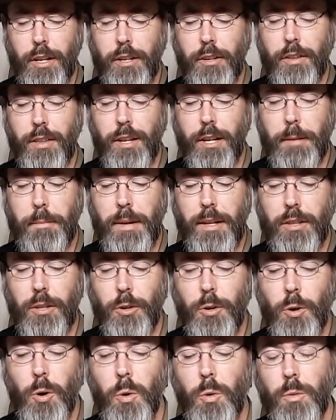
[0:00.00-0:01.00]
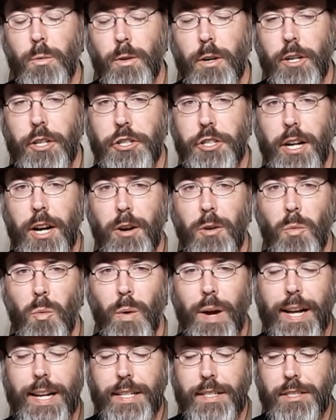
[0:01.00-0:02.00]
and you think about the gold rush out
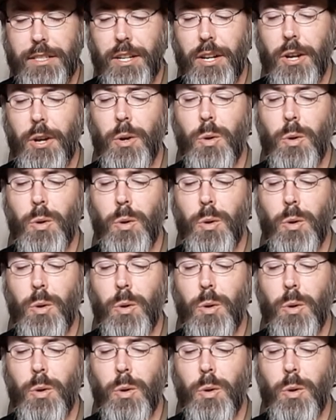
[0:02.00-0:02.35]
west,